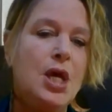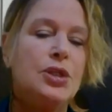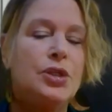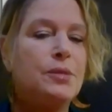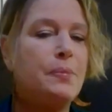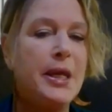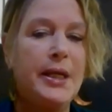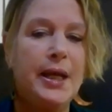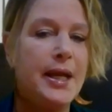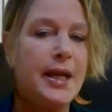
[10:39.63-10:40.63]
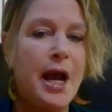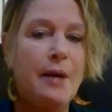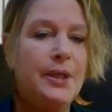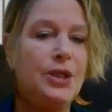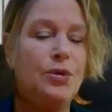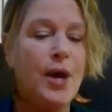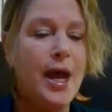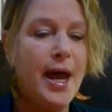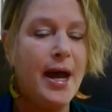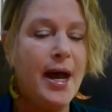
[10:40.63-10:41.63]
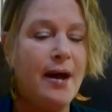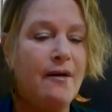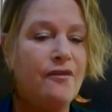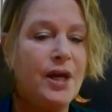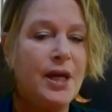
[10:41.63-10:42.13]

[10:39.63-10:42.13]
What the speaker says: So depending on how many you have,